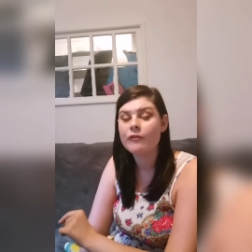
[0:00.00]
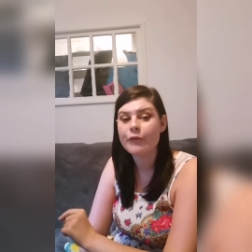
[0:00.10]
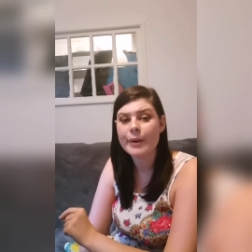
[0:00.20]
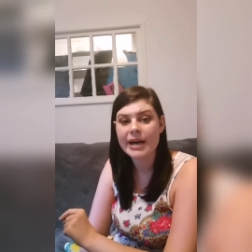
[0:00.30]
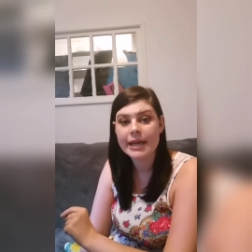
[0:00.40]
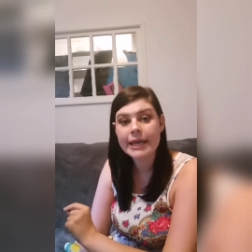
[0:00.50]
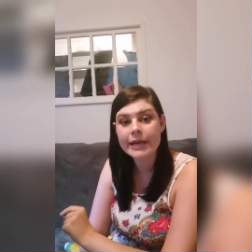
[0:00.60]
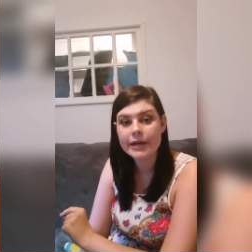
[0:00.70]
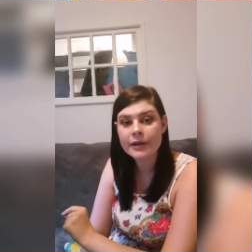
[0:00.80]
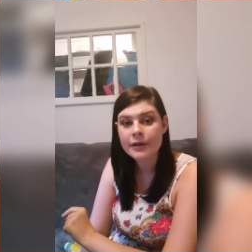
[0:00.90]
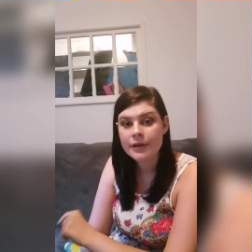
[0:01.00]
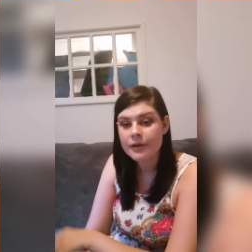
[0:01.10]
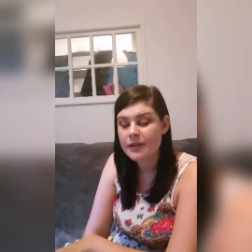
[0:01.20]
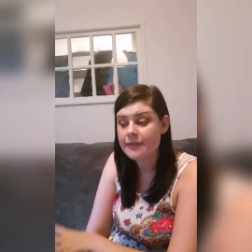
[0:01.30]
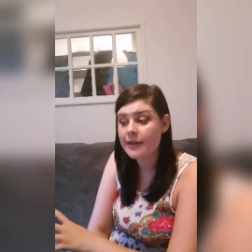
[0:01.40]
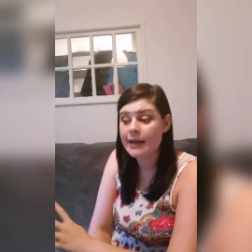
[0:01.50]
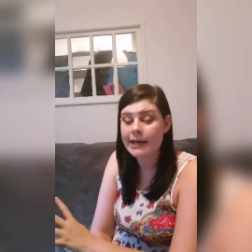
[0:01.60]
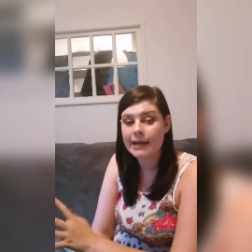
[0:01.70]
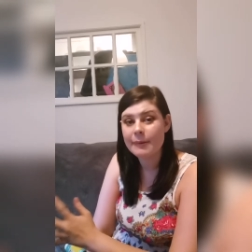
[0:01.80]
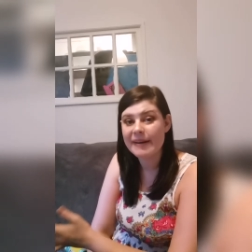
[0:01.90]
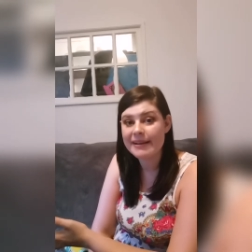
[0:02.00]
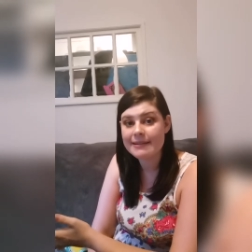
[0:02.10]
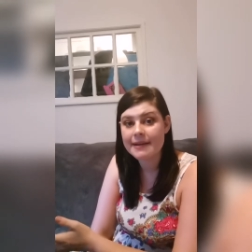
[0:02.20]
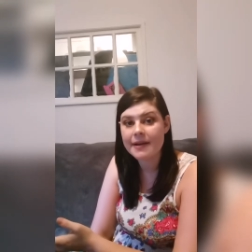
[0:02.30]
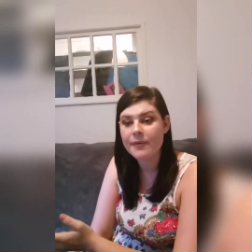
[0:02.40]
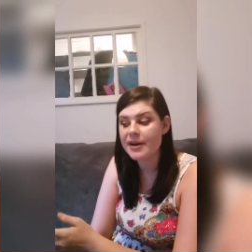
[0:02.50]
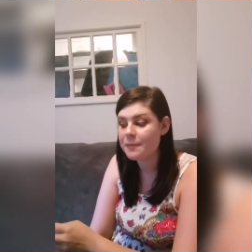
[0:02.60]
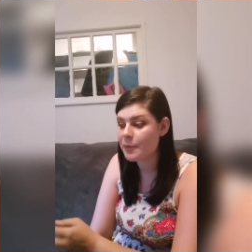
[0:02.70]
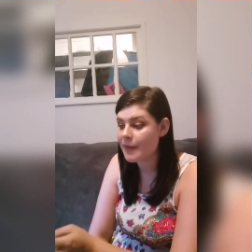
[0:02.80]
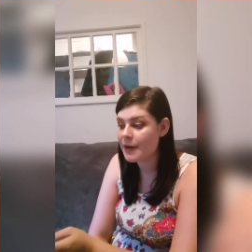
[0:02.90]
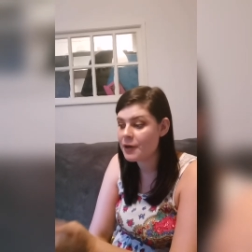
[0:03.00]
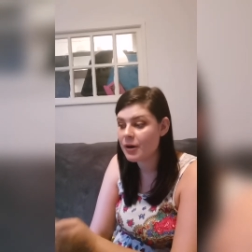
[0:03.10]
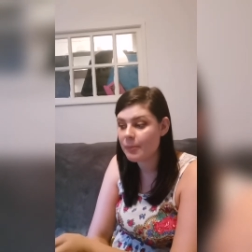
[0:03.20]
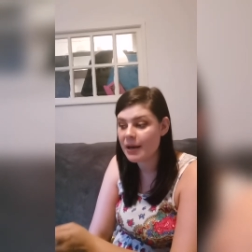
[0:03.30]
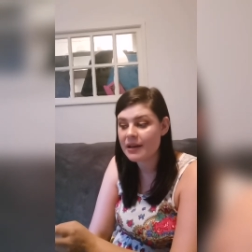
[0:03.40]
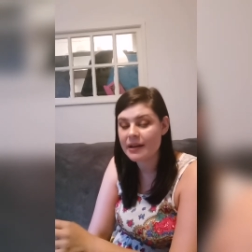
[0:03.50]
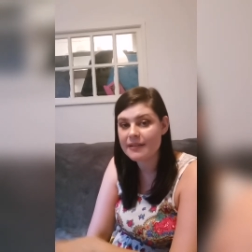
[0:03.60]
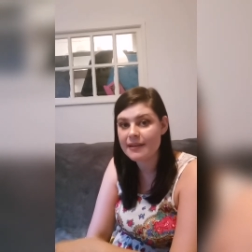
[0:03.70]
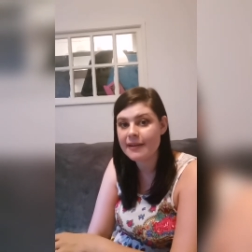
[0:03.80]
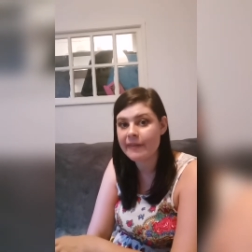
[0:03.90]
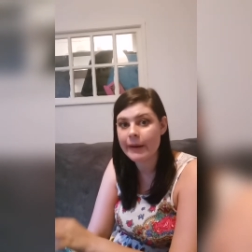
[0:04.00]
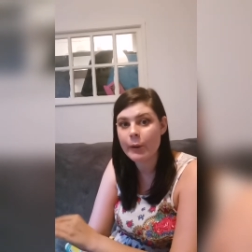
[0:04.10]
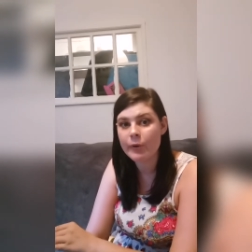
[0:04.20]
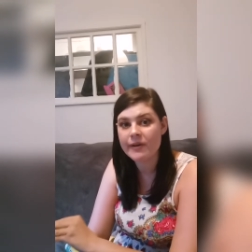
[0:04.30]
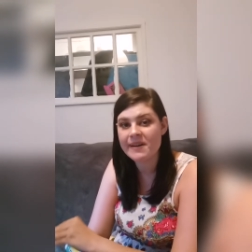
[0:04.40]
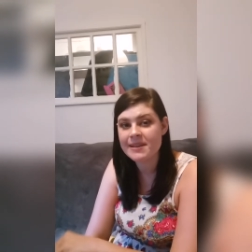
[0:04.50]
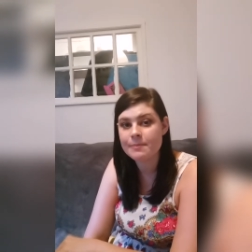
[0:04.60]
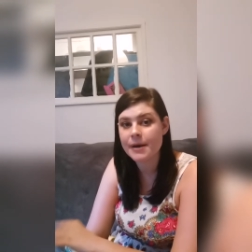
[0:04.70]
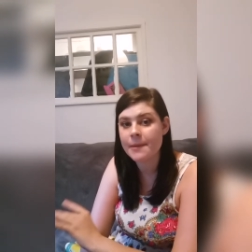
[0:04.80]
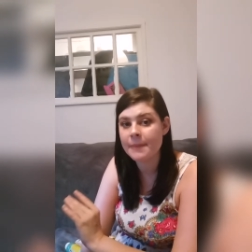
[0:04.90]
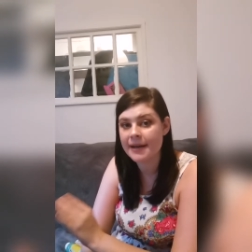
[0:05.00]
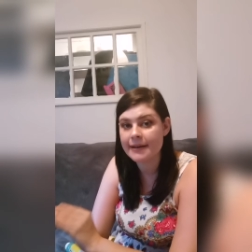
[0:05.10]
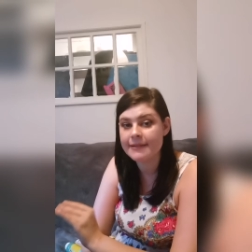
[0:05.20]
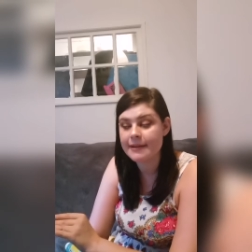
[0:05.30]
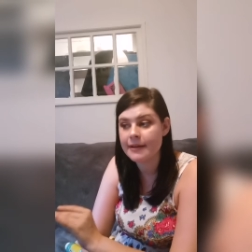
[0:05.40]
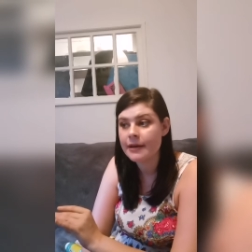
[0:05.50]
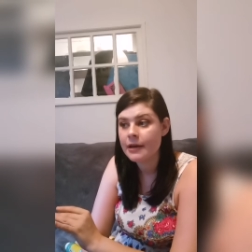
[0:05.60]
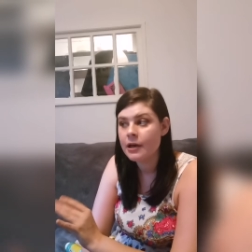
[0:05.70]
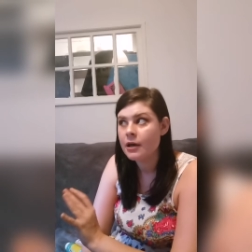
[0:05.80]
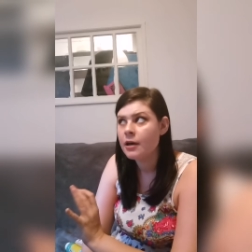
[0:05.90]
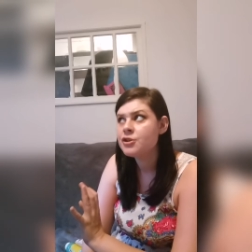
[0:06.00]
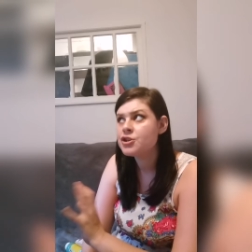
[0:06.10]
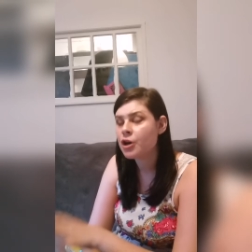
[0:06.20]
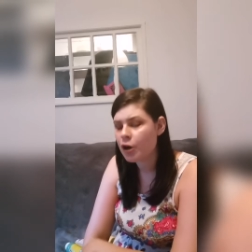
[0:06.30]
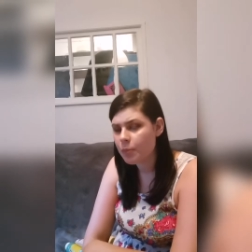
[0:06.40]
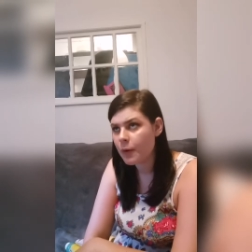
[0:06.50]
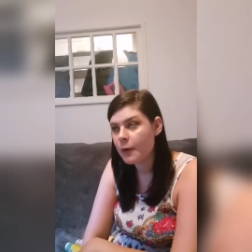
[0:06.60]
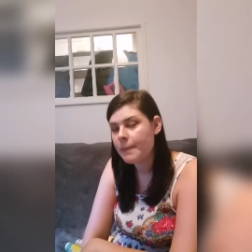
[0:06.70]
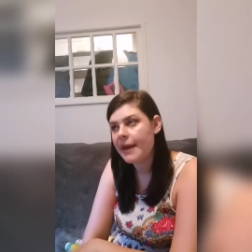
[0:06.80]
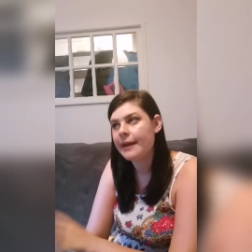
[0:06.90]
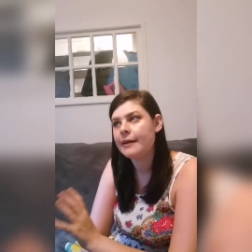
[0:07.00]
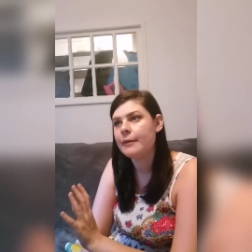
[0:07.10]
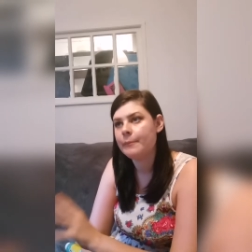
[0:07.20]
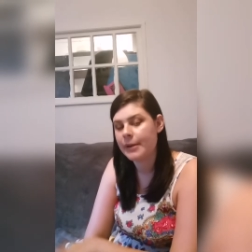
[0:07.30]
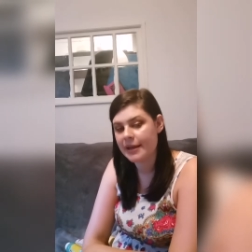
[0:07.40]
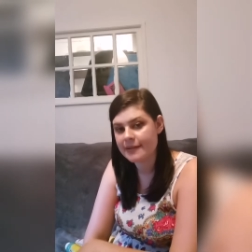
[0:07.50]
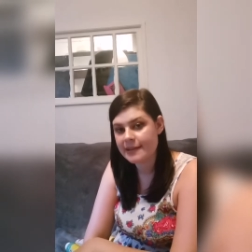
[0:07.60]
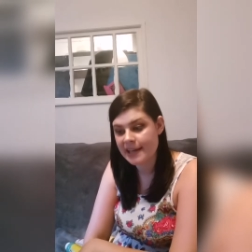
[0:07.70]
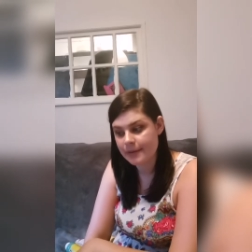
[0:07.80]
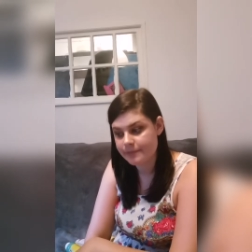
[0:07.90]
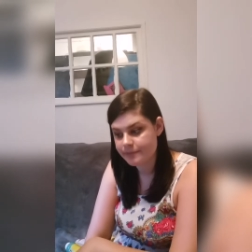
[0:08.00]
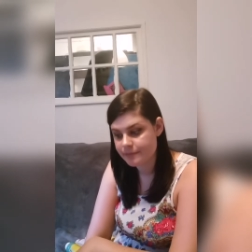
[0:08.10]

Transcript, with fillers: one from Ikea because they're about 18 quid but they're not magnetic and then I would have had to buy magnetic chalkboard paint and paint it.